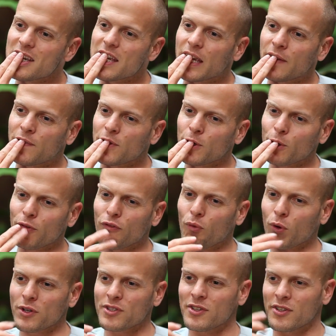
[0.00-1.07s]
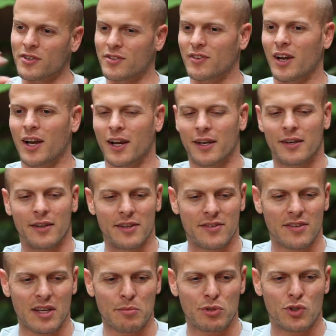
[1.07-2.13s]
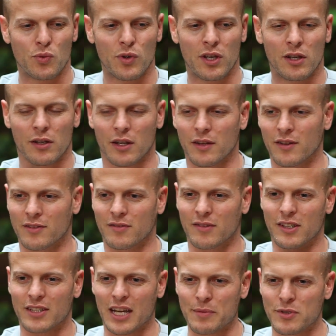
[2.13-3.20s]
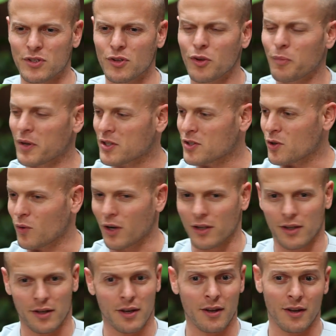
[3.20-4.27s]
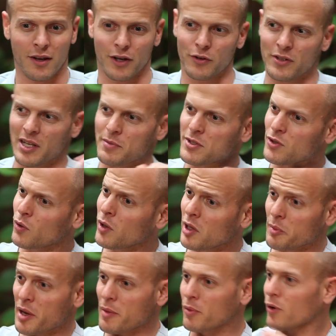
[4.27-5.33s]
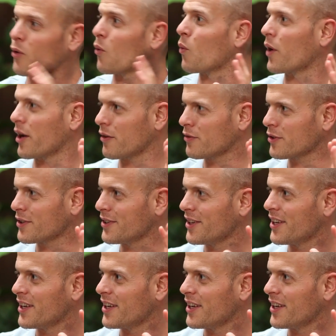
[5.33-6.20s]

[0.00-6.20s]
if you're forced to decide, let's say, between like the types of toothpaste you want, like 100 types of toilet paper or whatever,